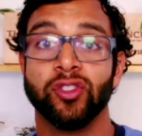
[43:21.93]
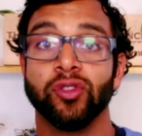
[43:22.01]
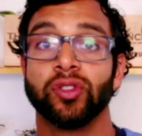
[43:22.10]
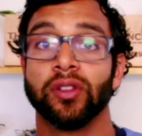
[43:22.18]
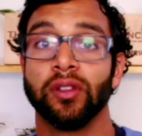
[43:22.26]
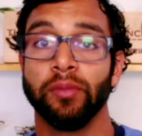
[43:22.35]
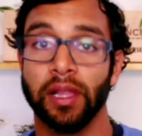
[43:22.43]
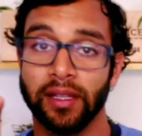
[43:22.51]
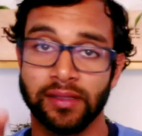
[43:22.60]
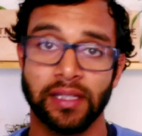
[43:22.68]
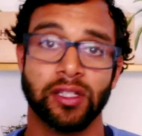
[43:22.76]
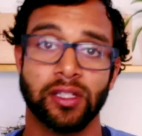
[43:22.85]
You should be
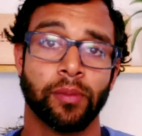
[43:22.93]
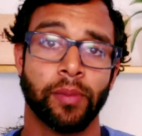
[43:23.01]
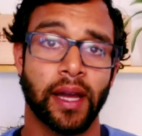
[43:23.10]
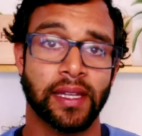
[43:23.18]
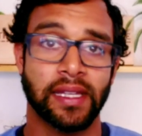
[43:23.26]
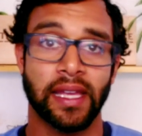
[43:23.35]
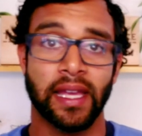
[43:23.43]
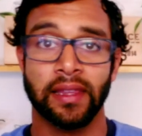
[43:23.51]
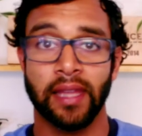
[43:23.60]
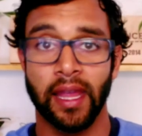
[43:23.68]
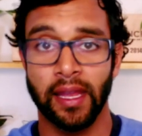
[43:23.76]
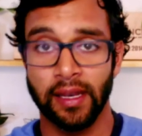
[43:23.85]
listening to your body
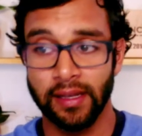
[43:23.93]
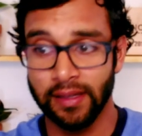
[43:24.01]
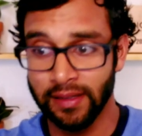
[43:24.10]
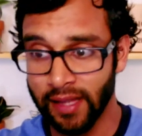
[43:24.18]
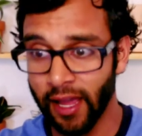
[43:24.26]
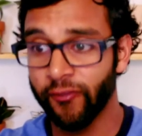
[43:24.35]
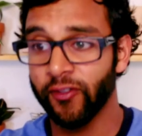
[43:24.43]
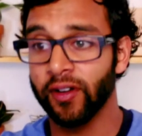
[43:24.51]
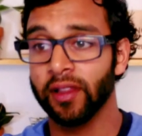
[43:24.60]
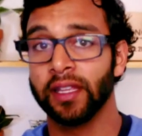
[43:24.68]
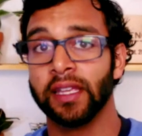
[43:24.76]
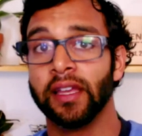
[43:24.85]
and
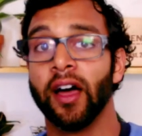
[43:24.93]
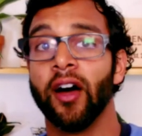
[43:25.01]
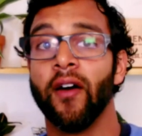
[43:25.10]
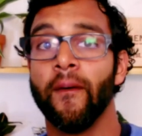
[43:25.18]
definitely